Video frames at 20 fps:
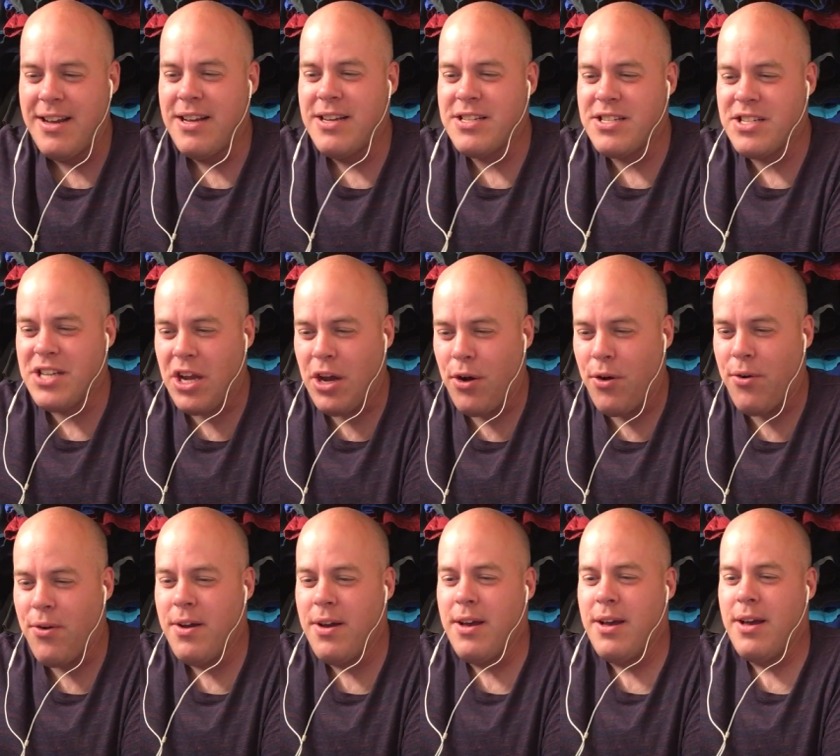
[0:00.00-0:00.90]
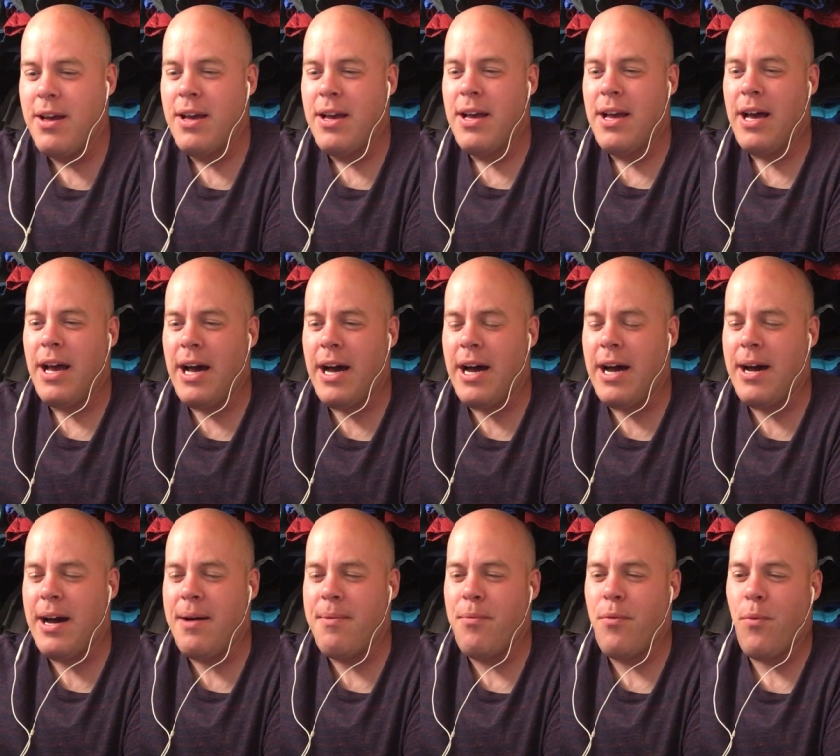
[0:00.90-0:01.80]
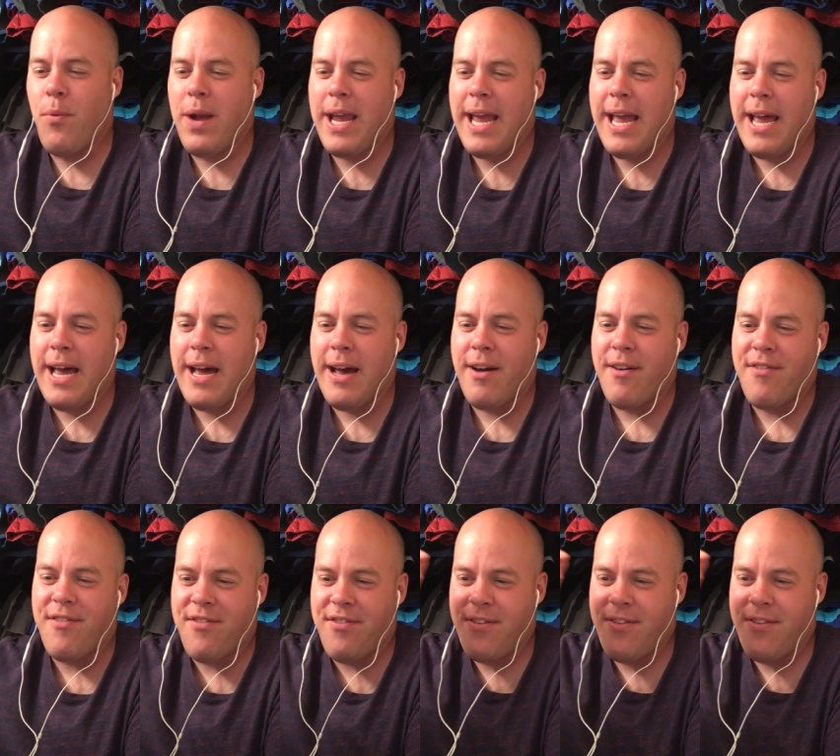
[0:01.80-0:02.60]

So, um, we have